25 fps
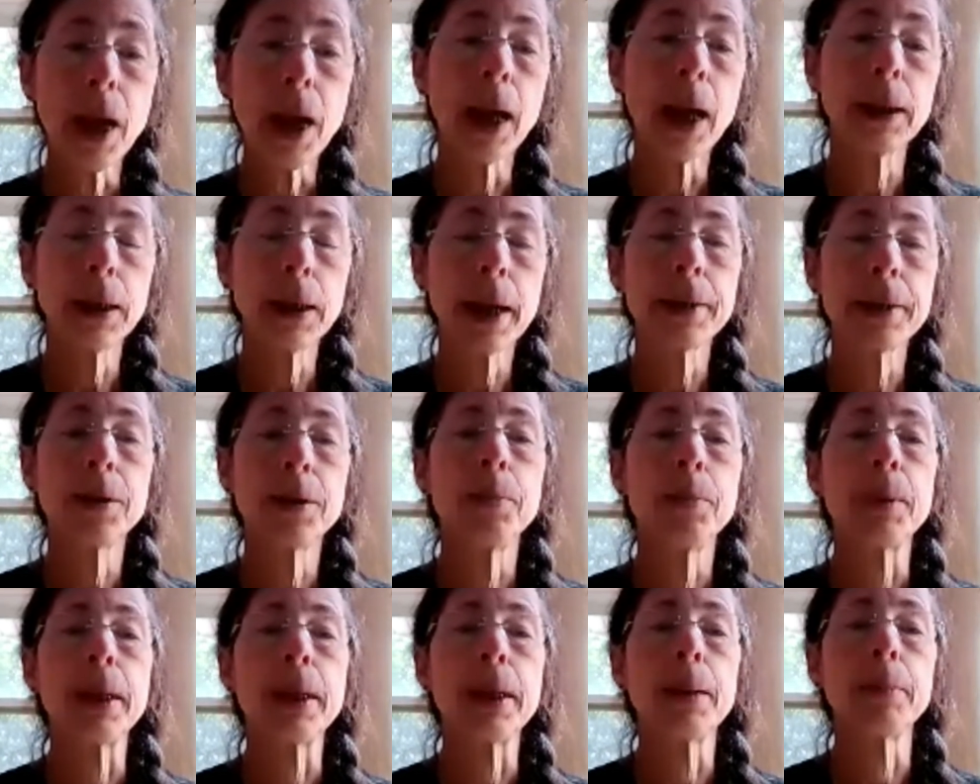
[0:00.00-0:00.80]
I'd
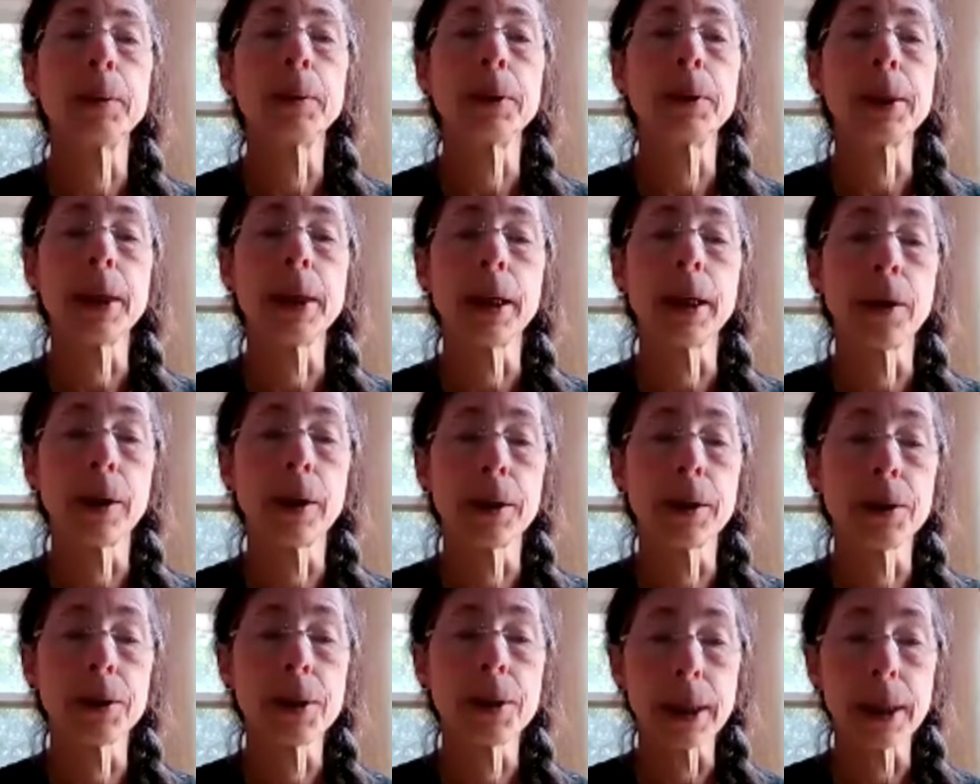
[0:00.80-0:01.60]
like to be able to get
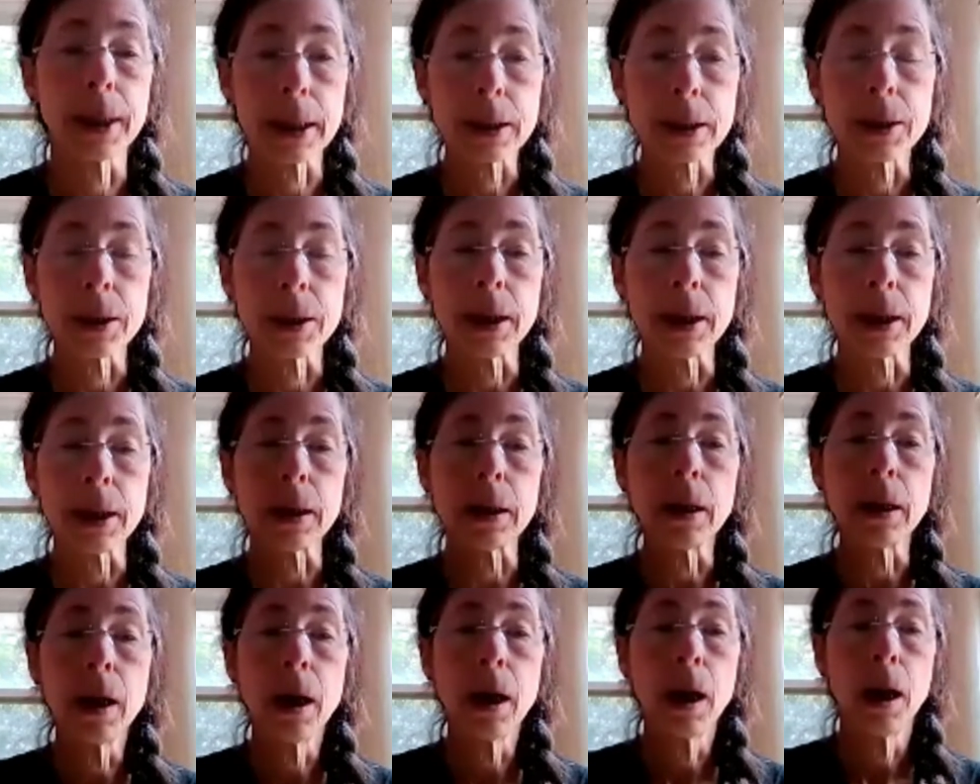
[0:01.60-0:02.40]
on
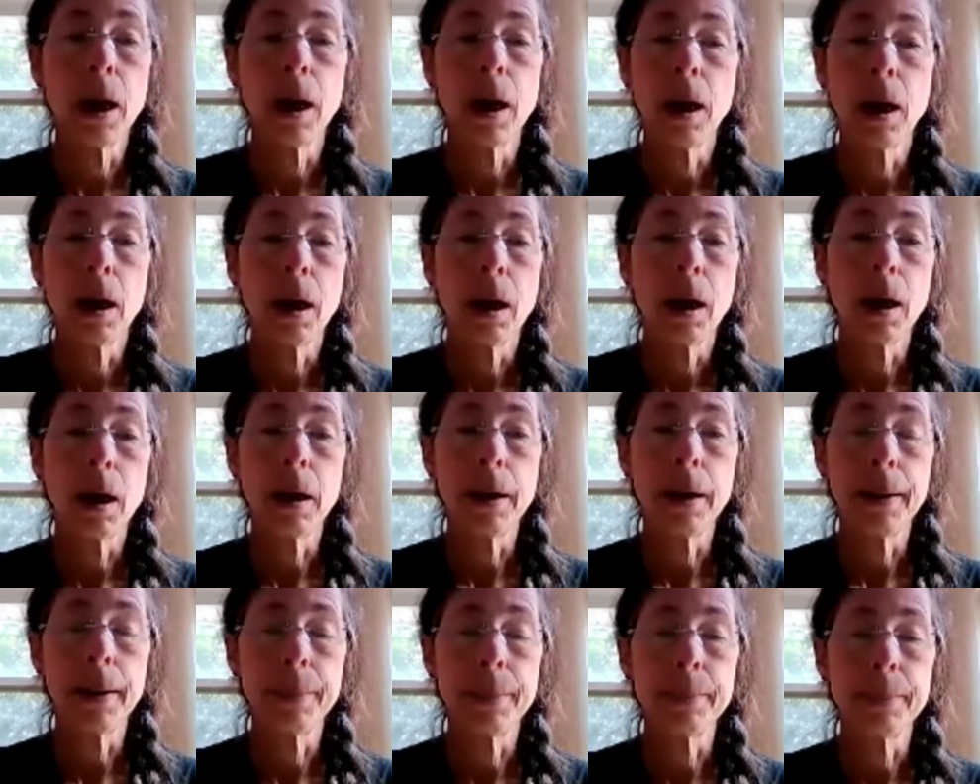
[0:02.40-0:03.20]
60.
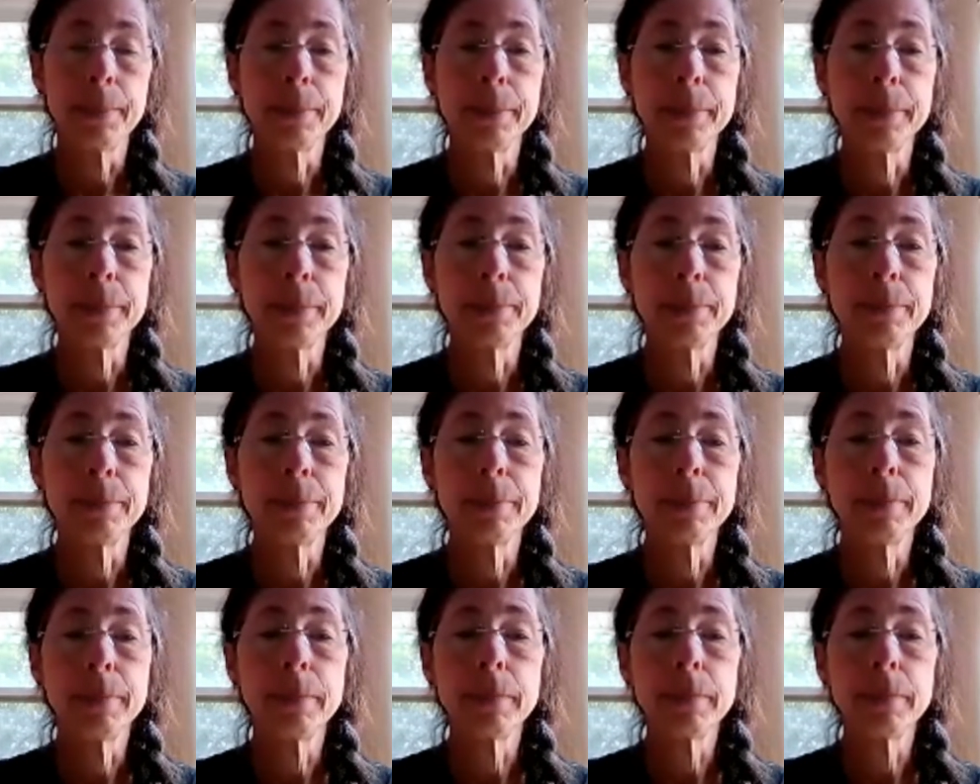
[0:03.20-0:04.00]

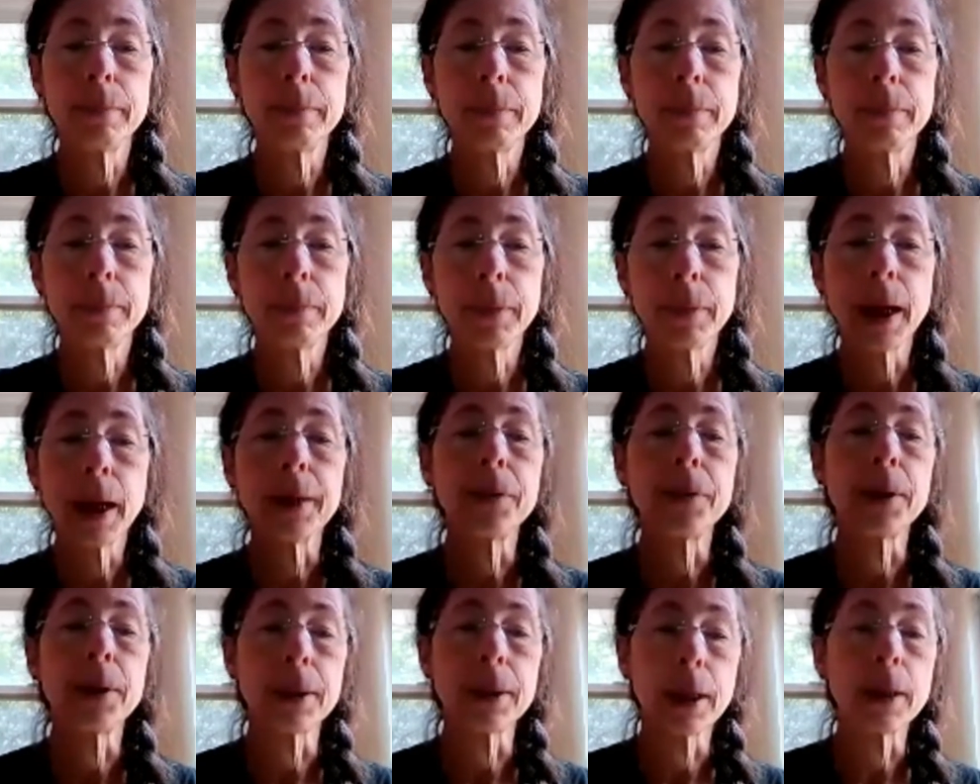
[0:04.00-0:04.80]

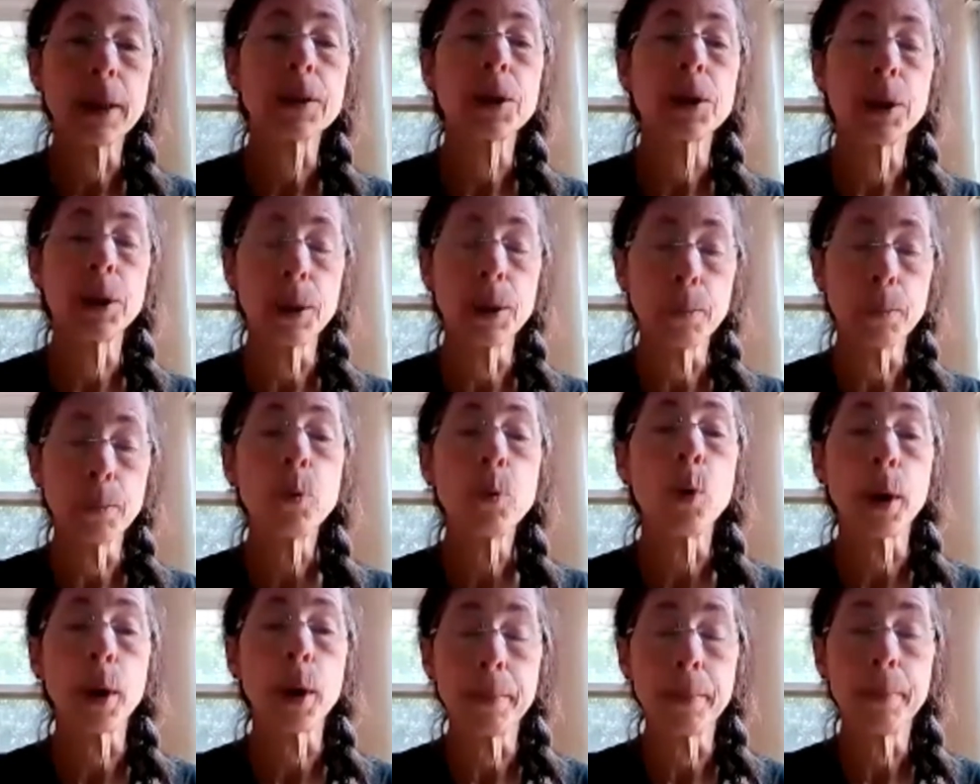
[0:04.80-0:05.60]
I think that's an
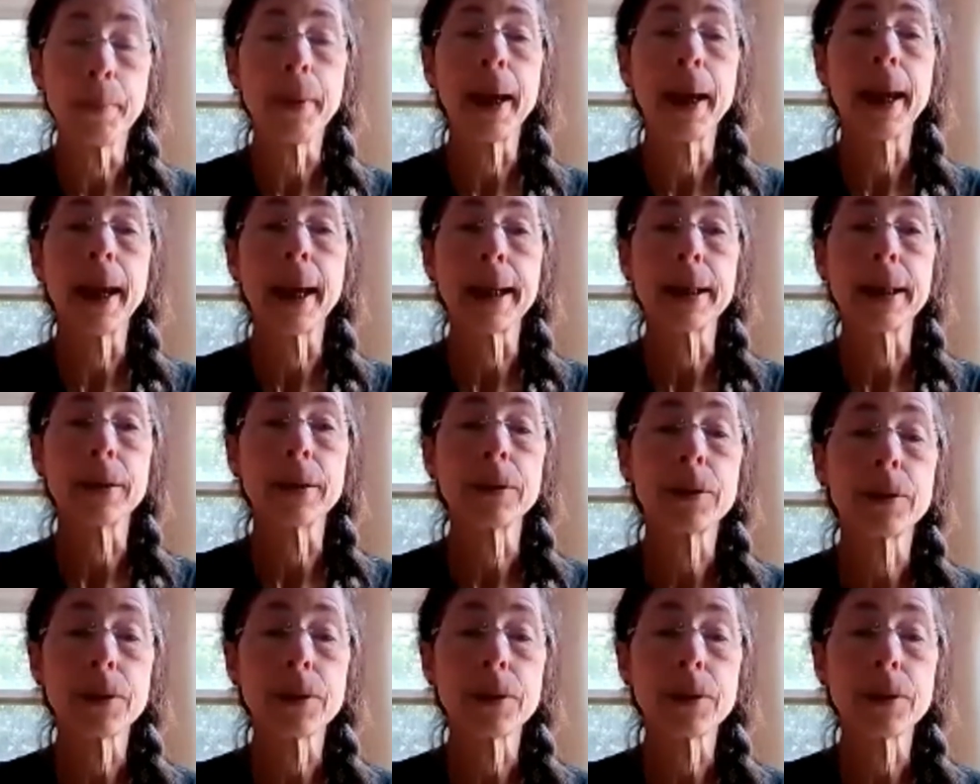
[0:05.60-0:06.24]
important band.